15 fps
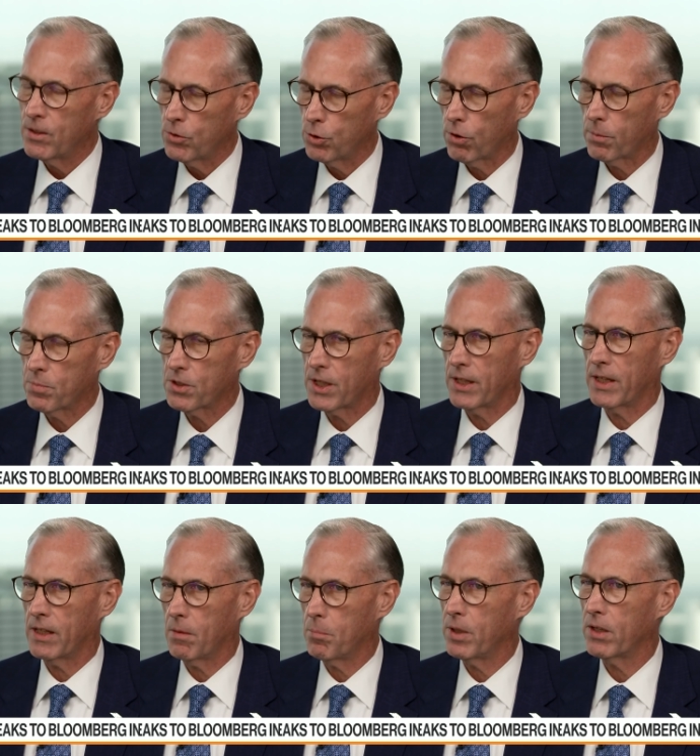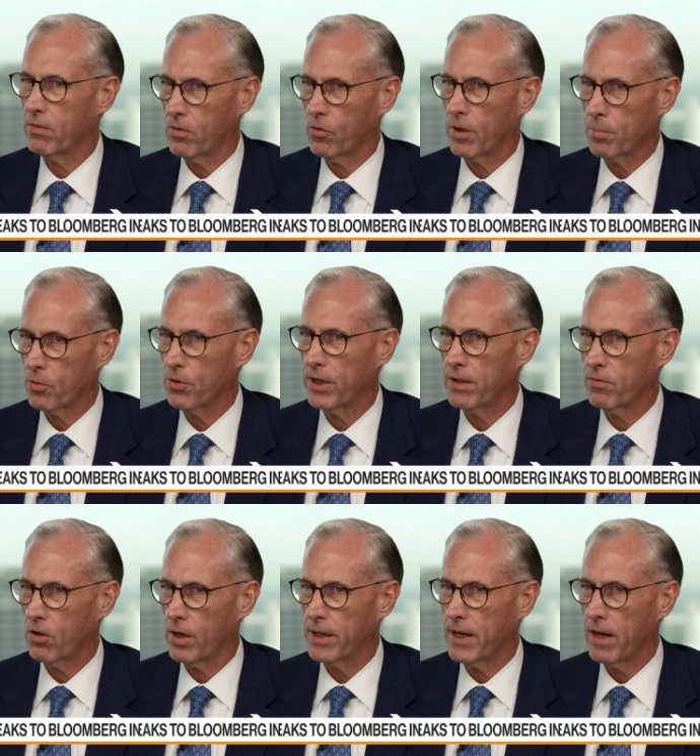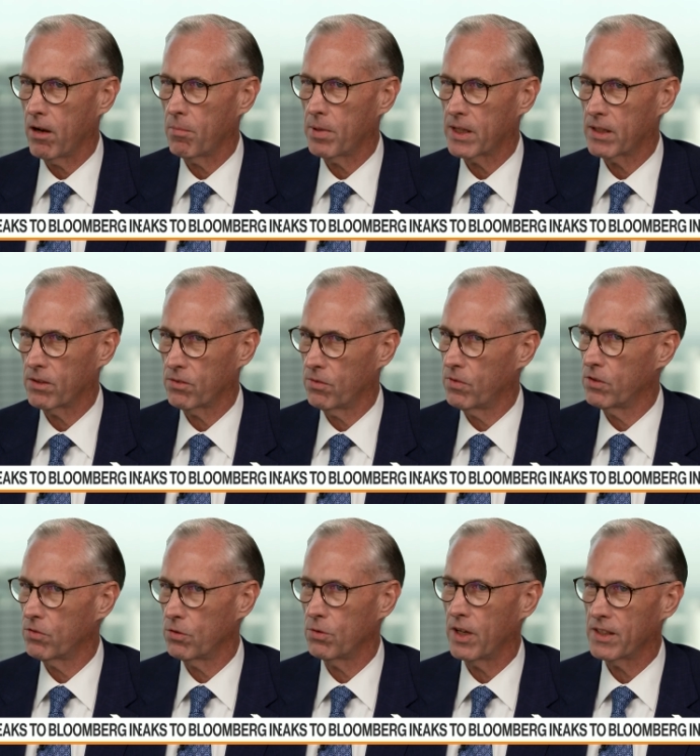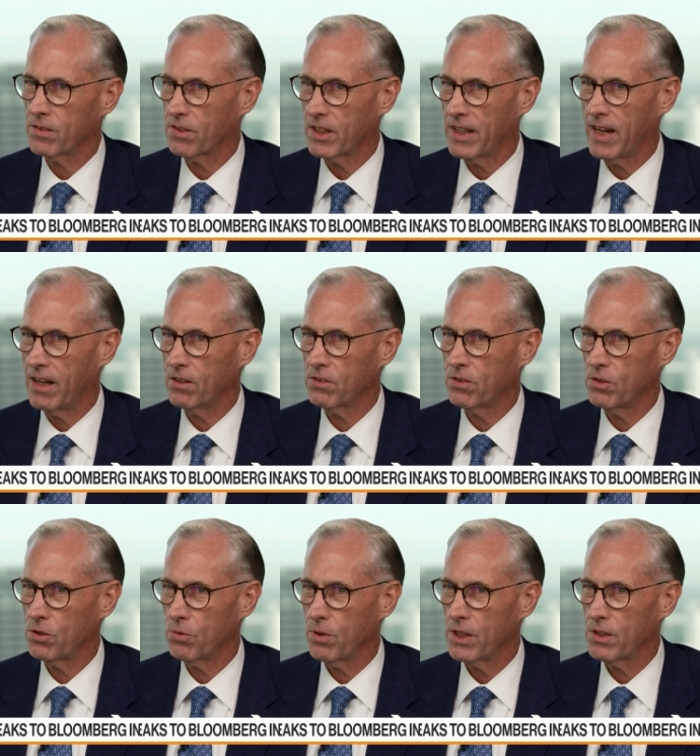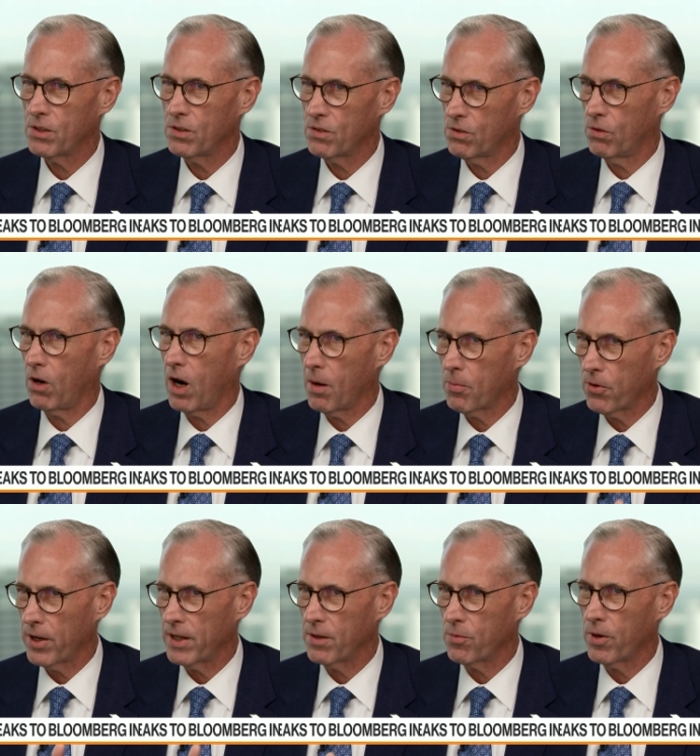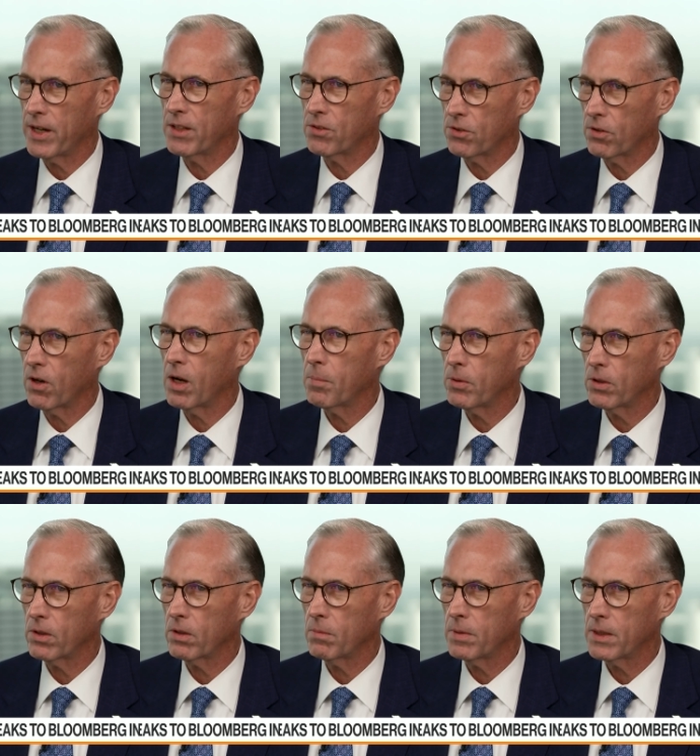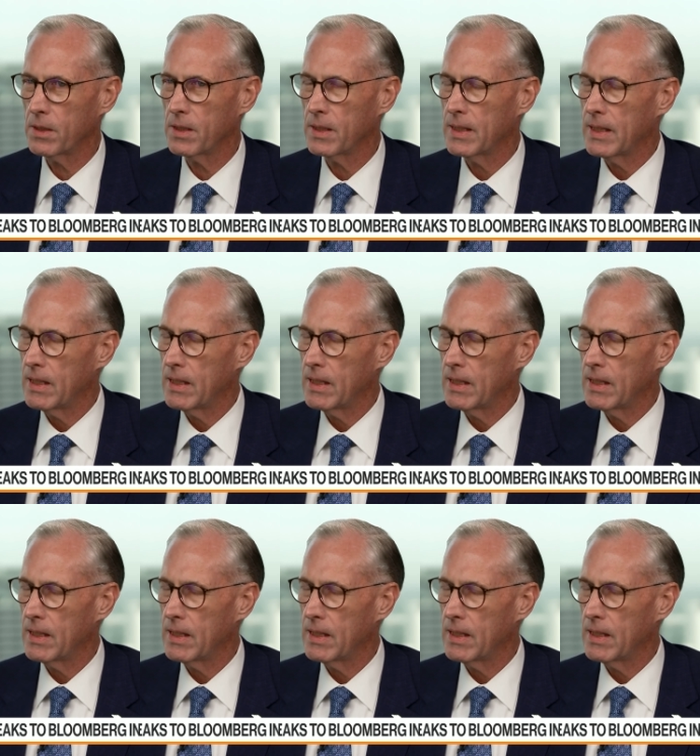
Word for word: Europe's getting a bit of a reprieve right now because of the Suez Canal situation, so operating rates are up a little bit.